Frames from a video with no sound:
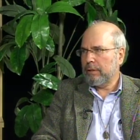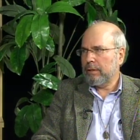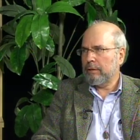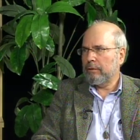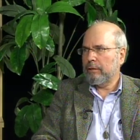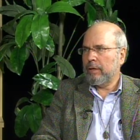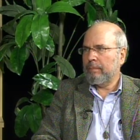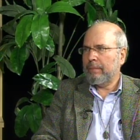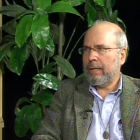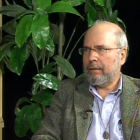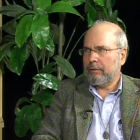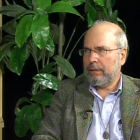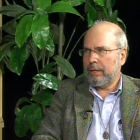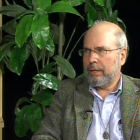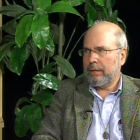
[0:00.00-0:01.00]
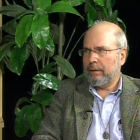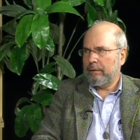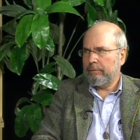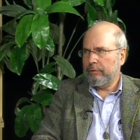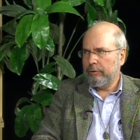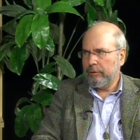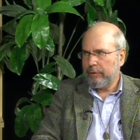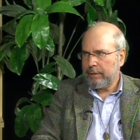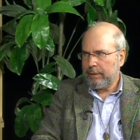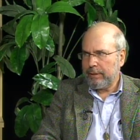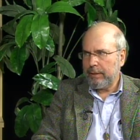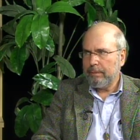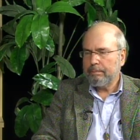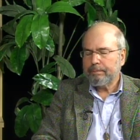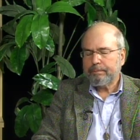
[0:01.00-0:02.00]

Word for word: I grew up outside of New York City.